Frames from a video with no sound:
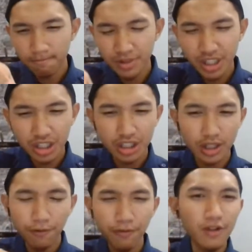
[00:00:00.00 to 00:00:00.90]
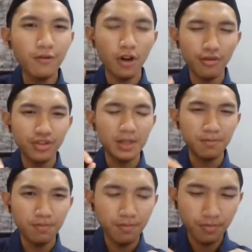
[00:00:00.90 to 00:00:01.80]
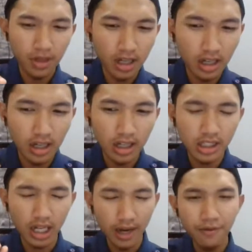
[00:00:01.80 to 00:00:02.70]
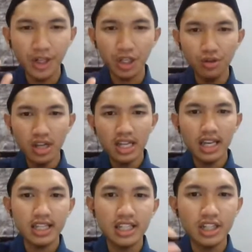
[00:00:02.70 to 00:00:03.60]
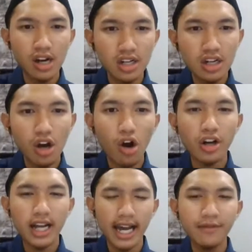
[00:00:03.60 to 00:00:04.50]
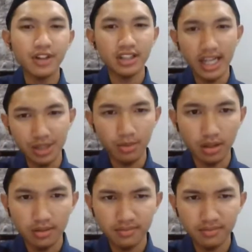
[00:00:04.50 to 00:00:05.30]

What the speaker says: just a few of the revenue is done on advertisement.